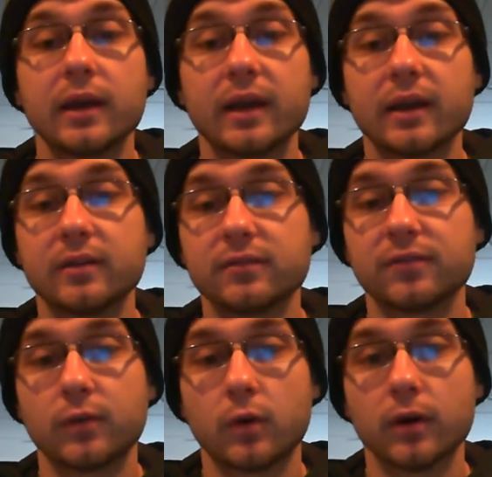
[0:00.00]
And
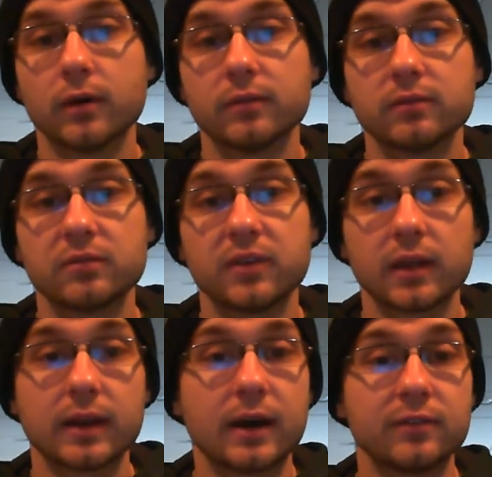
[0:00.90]
for
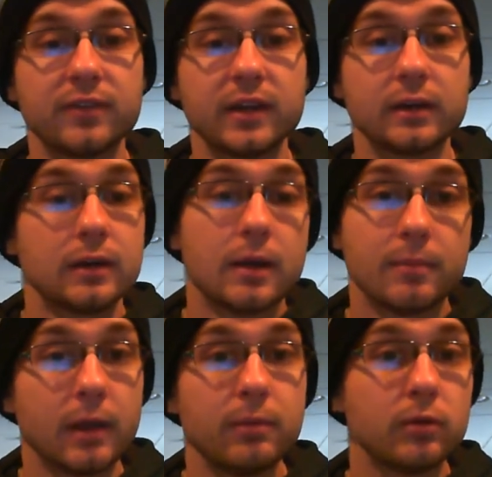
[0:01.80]
Philadelphia,
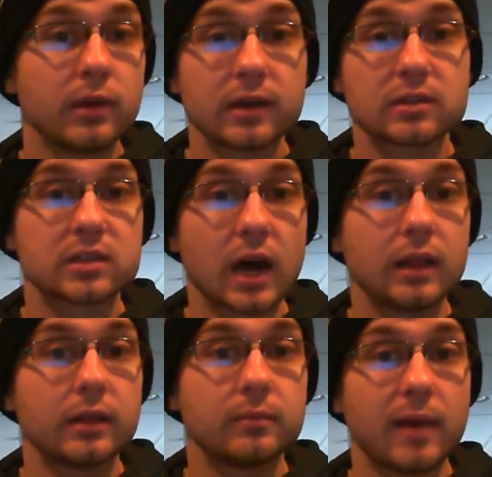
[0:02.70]
maybe you get a
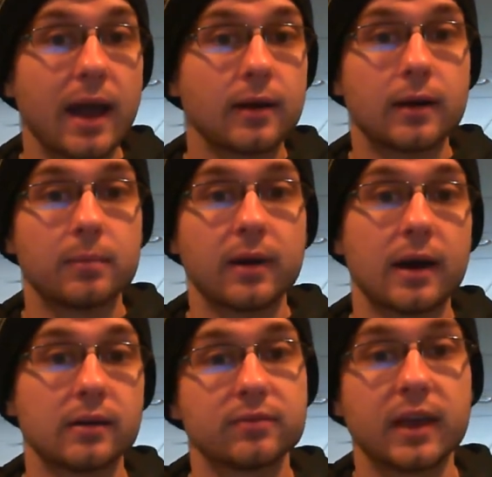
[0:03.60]
solid backup
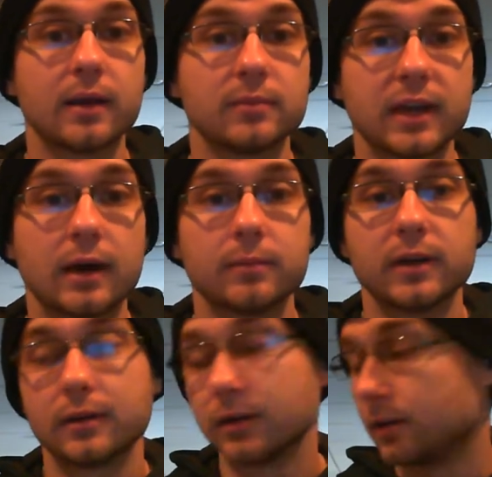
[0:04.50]
out of Cam
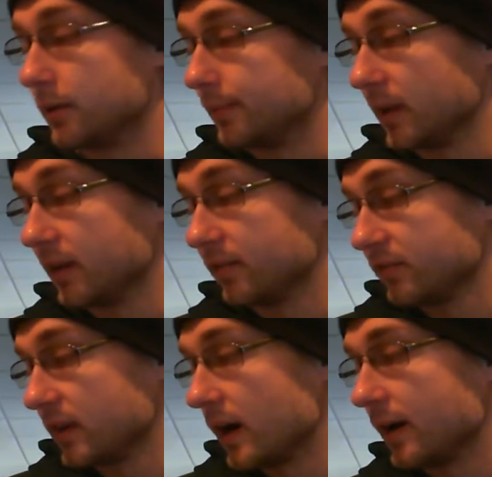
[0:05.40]
Talbot, um, and if
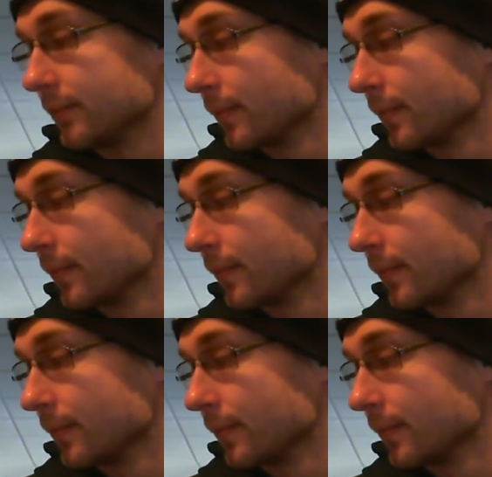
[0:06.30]
not